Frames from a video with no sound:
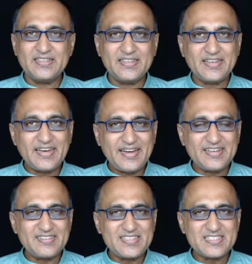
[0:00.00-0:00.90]
The
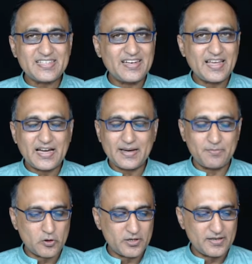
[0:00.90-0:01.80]
8th is null. I am
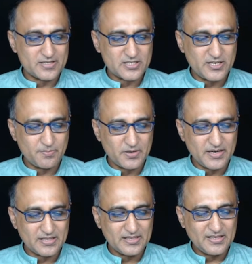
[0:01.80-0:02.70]
not interested in
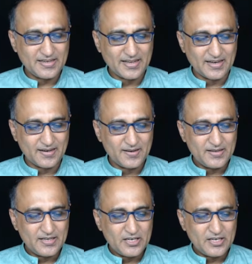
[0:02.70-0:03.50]
printing the null.